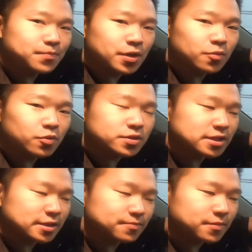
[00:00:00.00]
but we'll
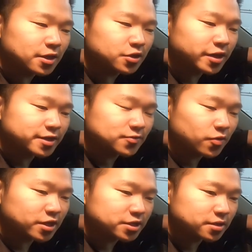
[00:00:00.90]
see. Thank you guys for
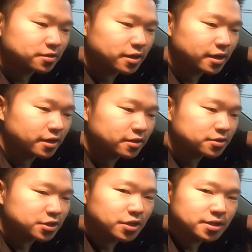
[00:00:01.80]
watching, and I'll
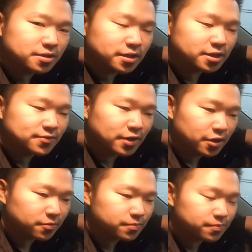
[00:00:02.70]
see you guys in the next
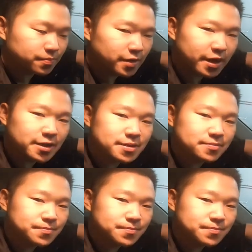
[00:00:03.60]
video. Bye guys.